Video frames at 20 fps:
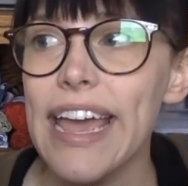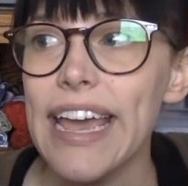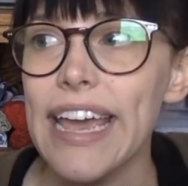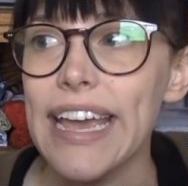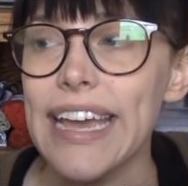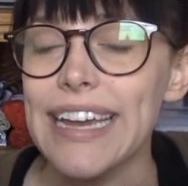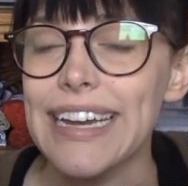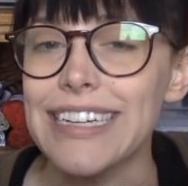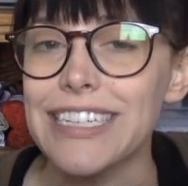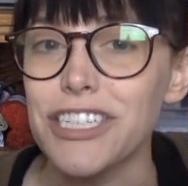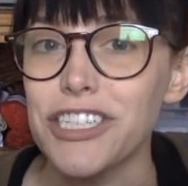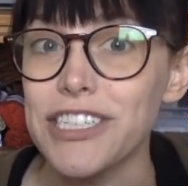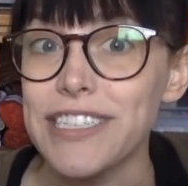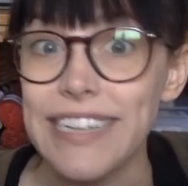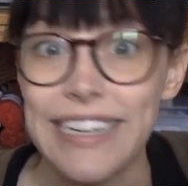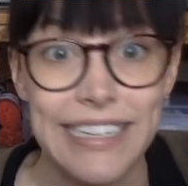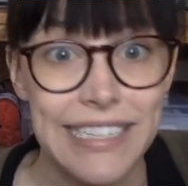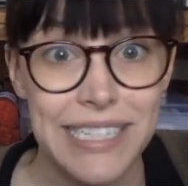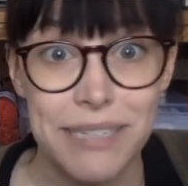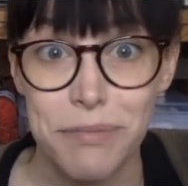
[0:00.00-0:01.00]
And she's
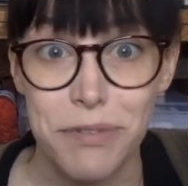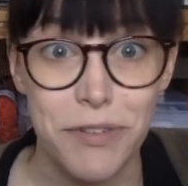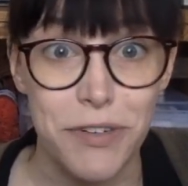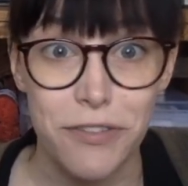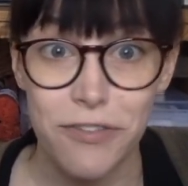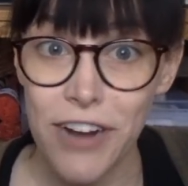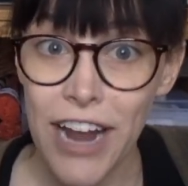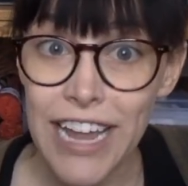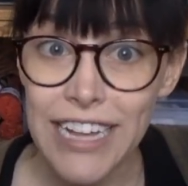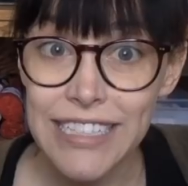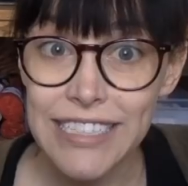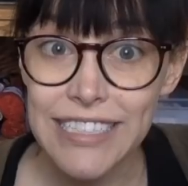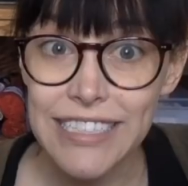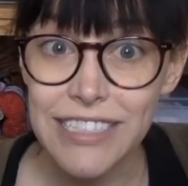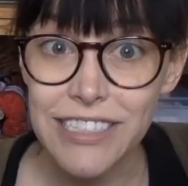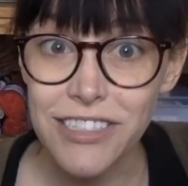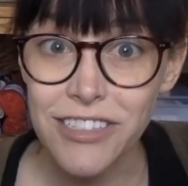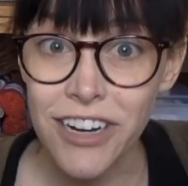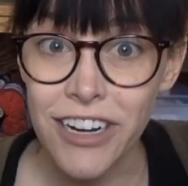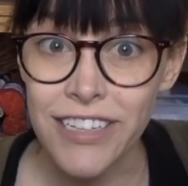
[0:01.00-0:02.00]
getting some of her friends
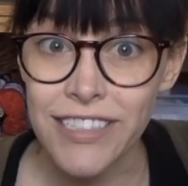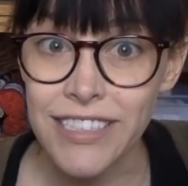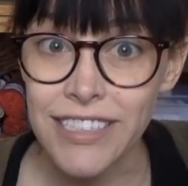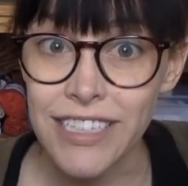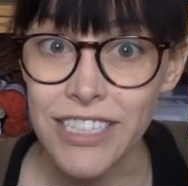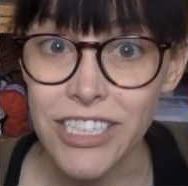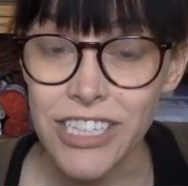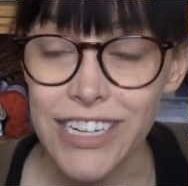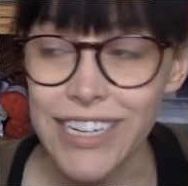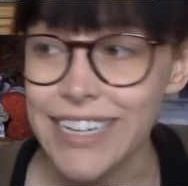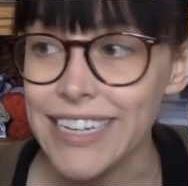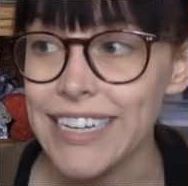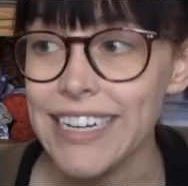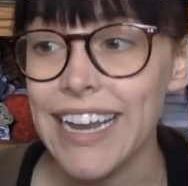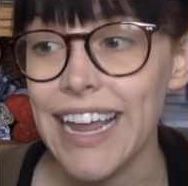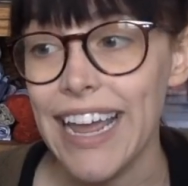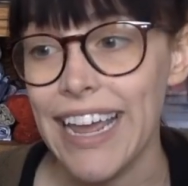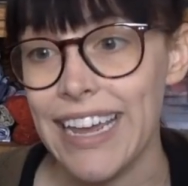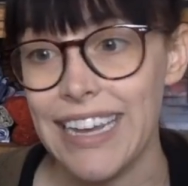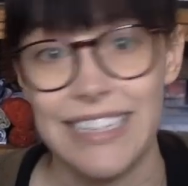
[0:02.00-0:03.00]
to start
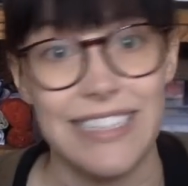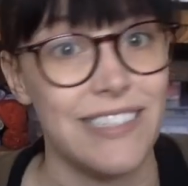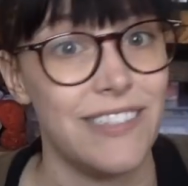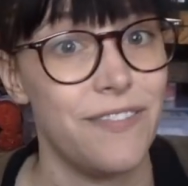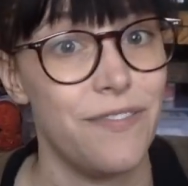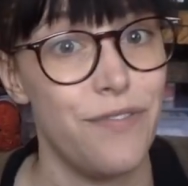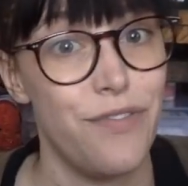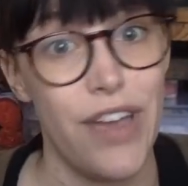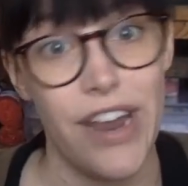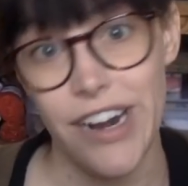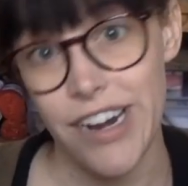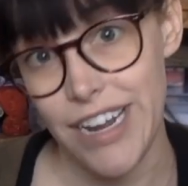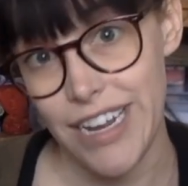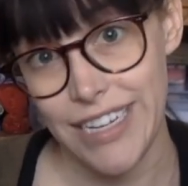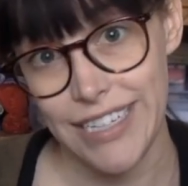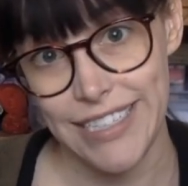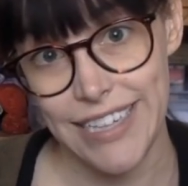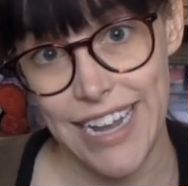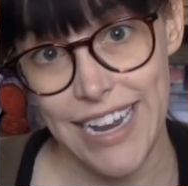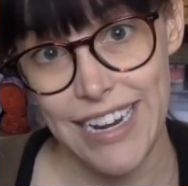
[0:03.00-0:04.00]
stitching, and it's very
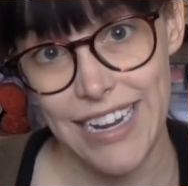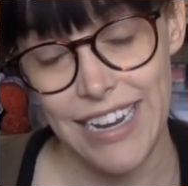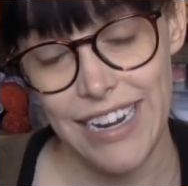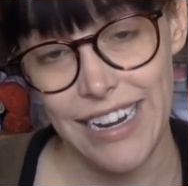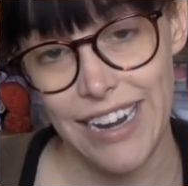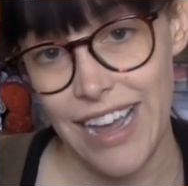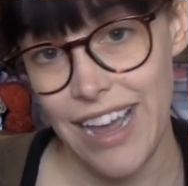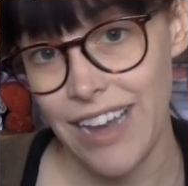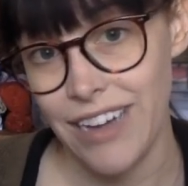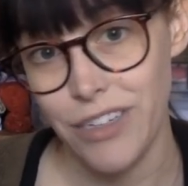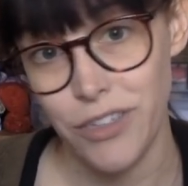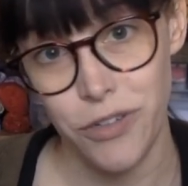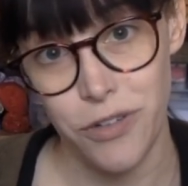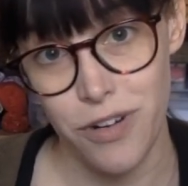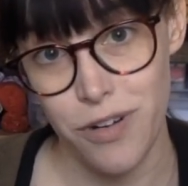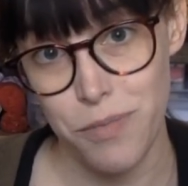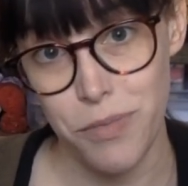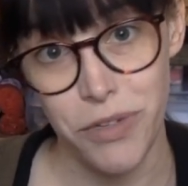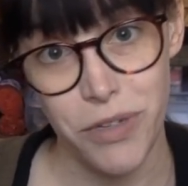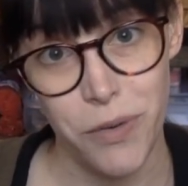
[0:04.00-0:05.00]
exciting and
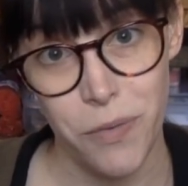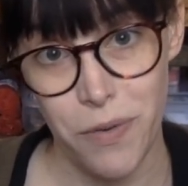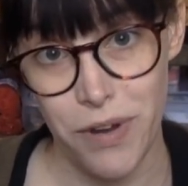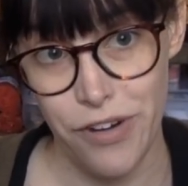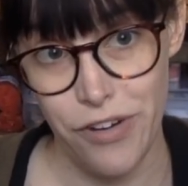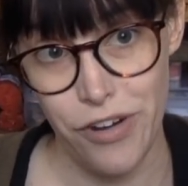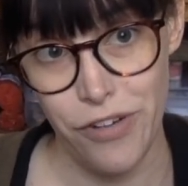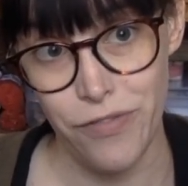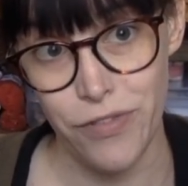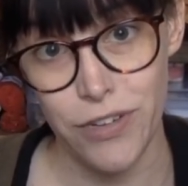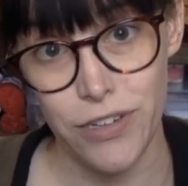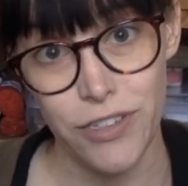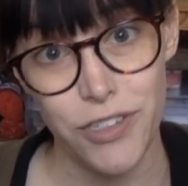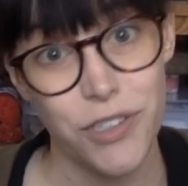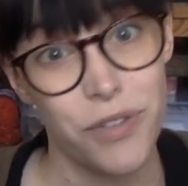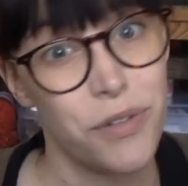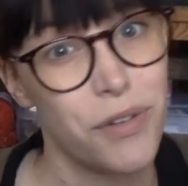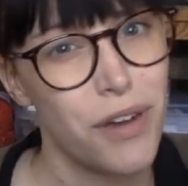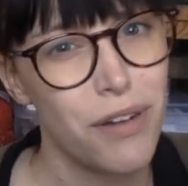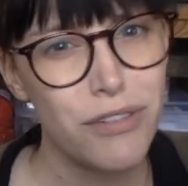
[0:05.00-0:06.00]
adorable and wonderful.
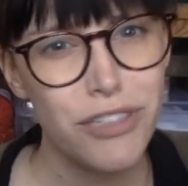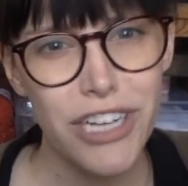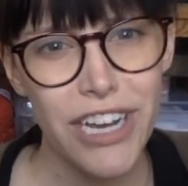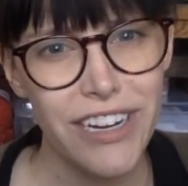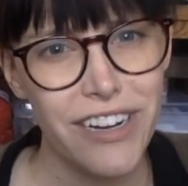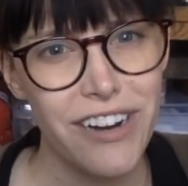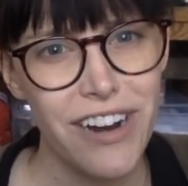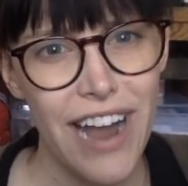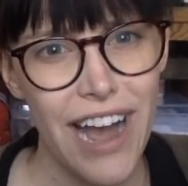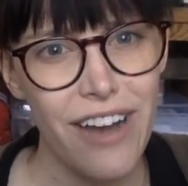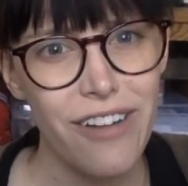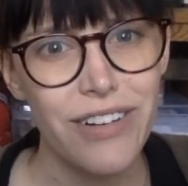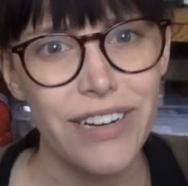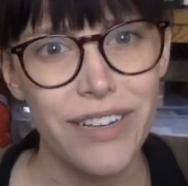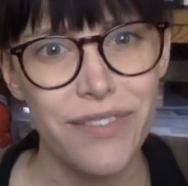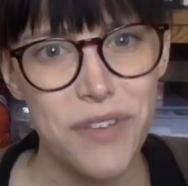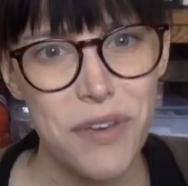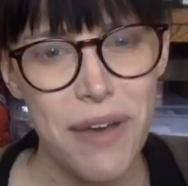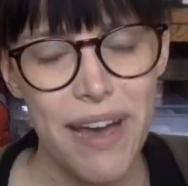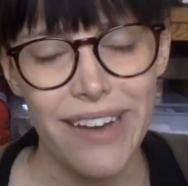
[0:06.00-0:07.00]
So go check her out
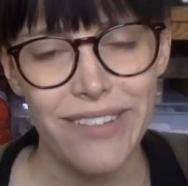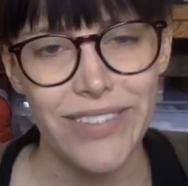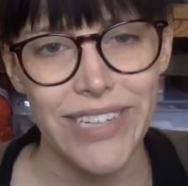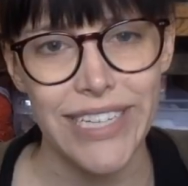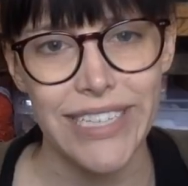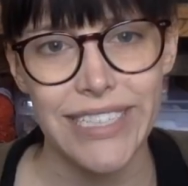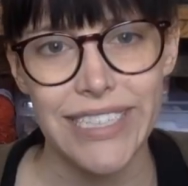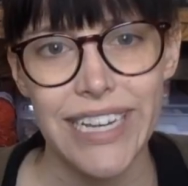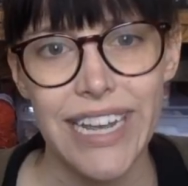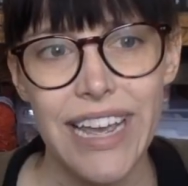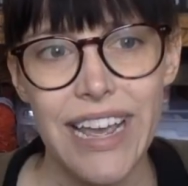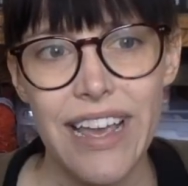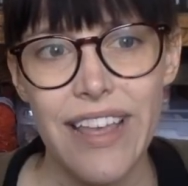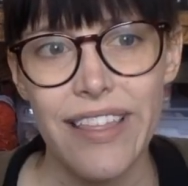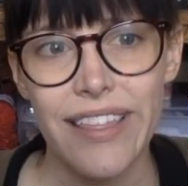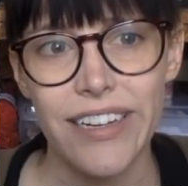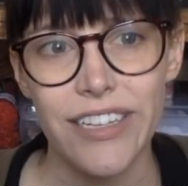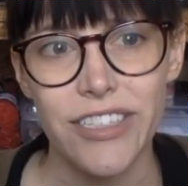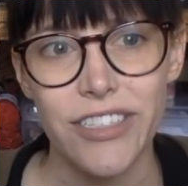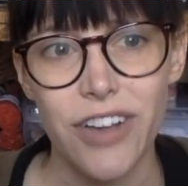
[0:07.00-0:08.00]
if you haven't.
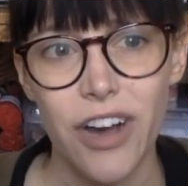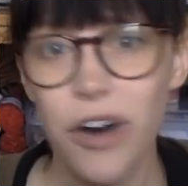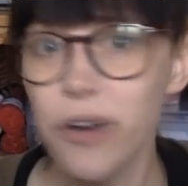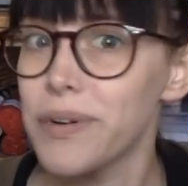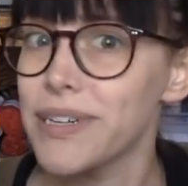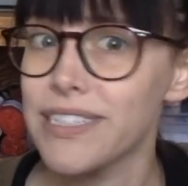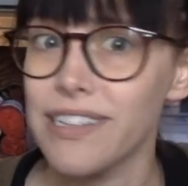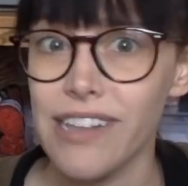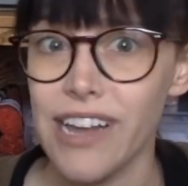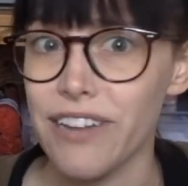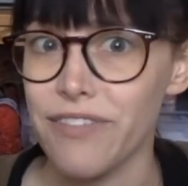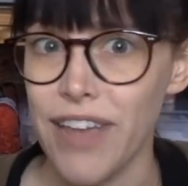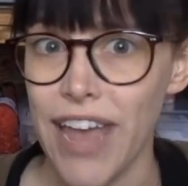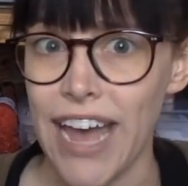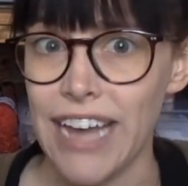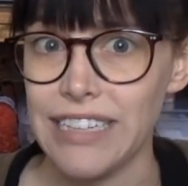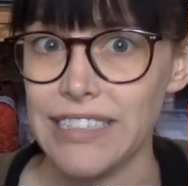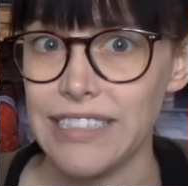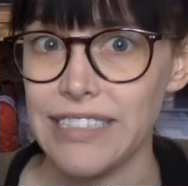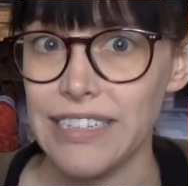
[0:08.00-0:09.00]
There's always a lot of
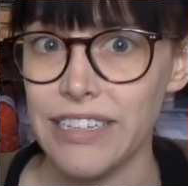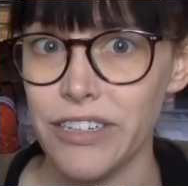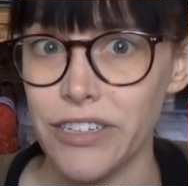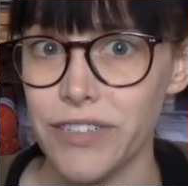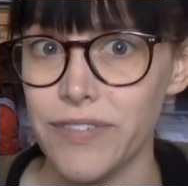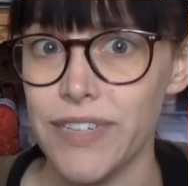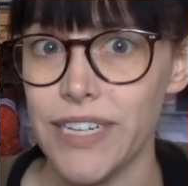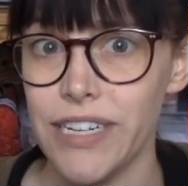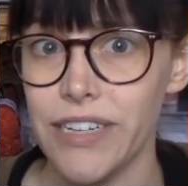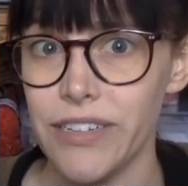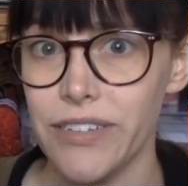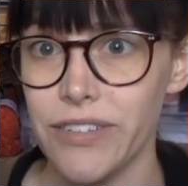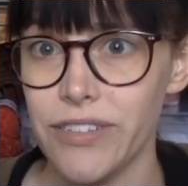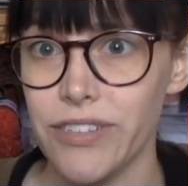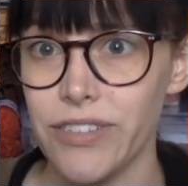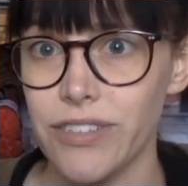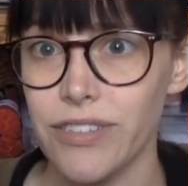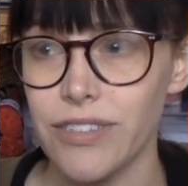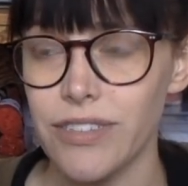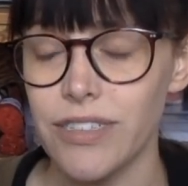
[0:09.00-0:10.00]
cats in her videos.